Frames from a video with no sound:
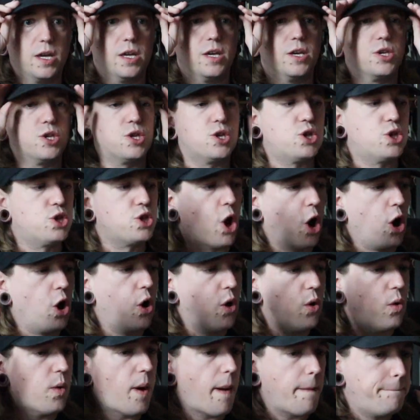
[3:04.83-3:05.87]
It is
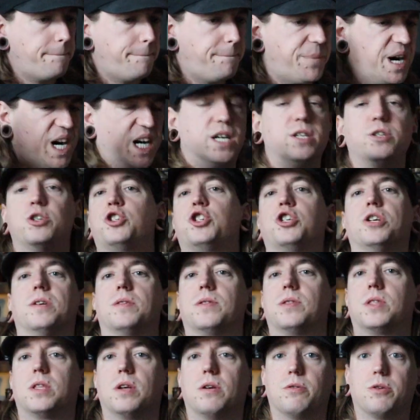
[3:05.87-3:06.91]
so
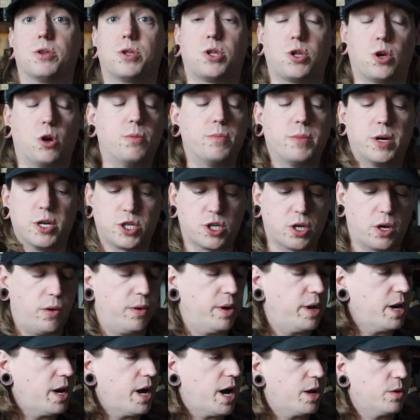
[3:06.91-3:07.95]
pungent. There is so much
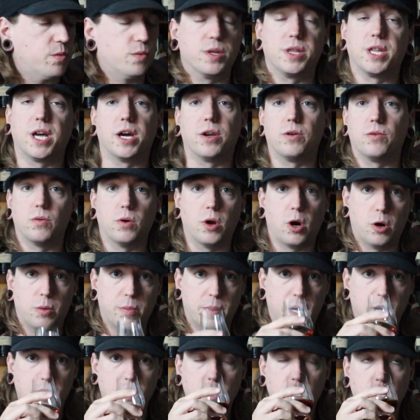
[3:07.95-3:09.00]
going on with that
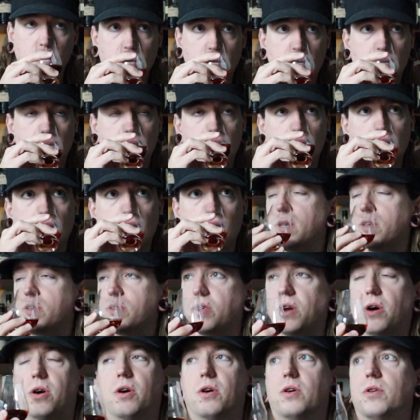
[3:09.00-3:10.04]
aroma.
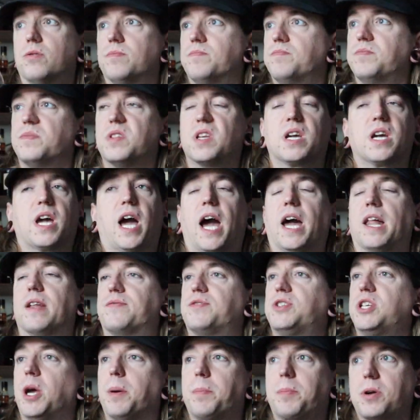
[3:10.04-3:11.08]
So, kind of
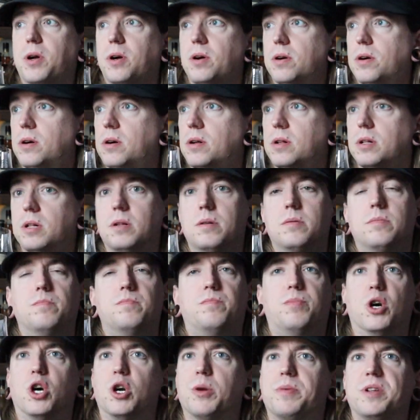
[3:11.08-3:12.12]
typical
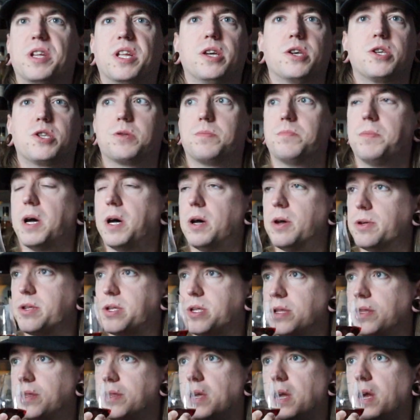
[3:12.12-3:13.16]
bourbony smells
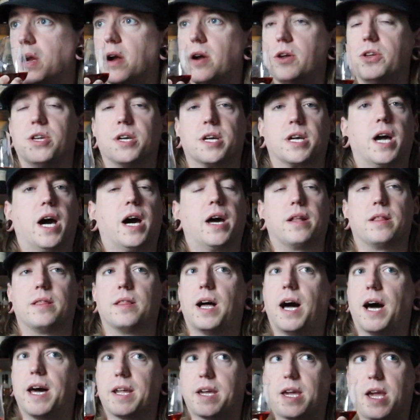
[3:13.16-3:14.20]
in there. You got a
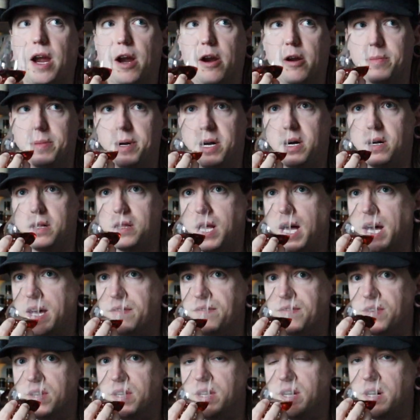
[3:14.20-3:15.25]
lot of caramel, a lot
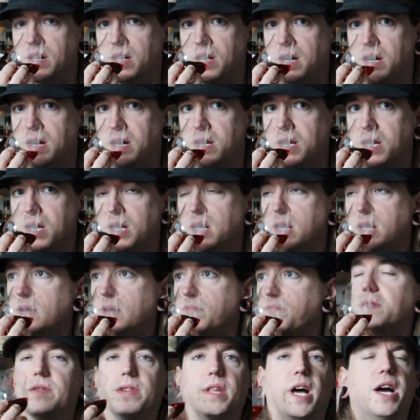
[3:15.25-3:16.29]
of vanilla.
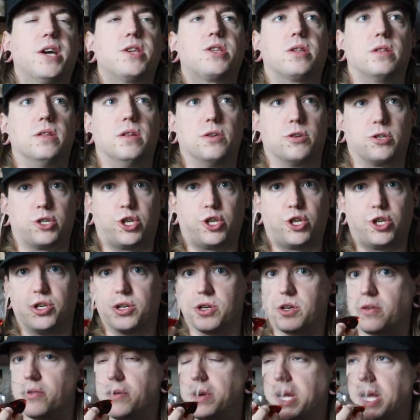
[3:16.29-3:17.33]
Nice little
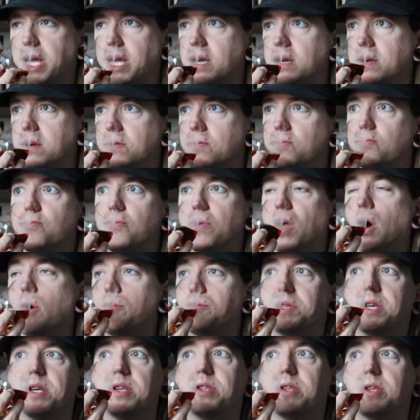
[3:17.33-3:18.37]
sugary
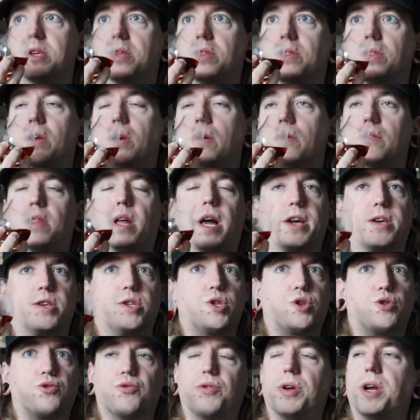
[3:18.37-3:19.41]
note that's in there, like
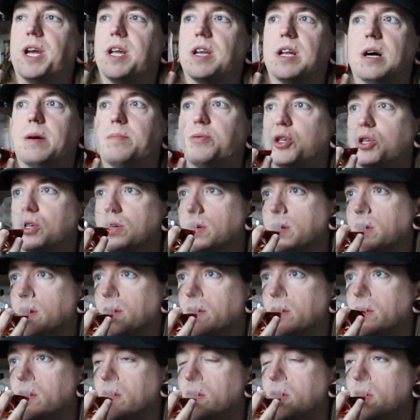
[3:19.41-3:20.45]
straight up
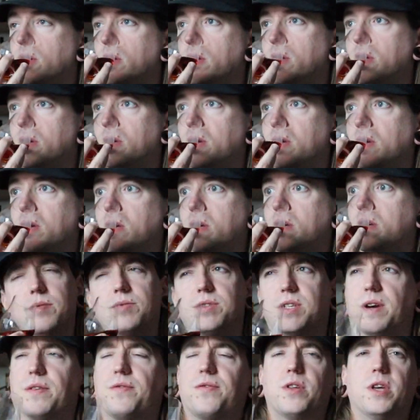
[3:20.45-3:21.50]
sugar.
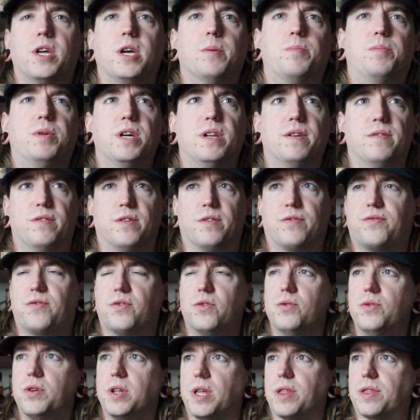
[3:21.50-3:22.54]
Definitely a bit of a
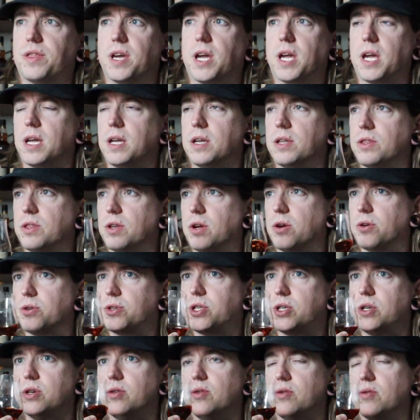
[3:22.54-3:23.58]
fruity thing in there
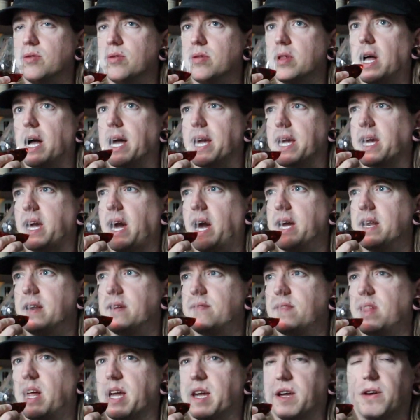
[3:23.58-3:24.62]
too, like kind
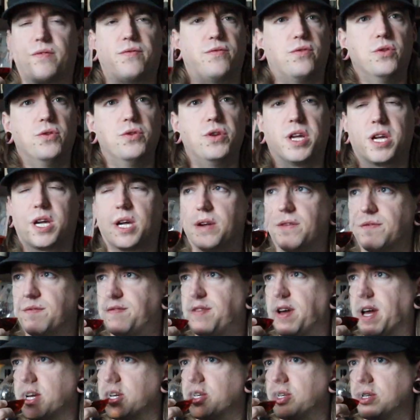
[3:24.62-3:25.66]
of like a fruity
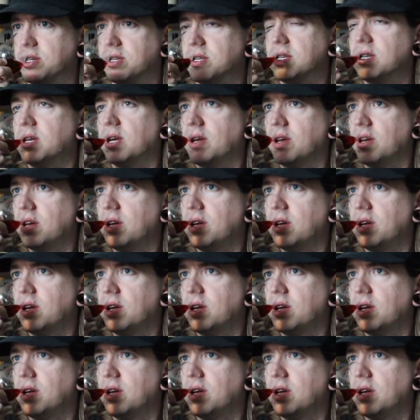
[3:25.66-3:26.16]
confection.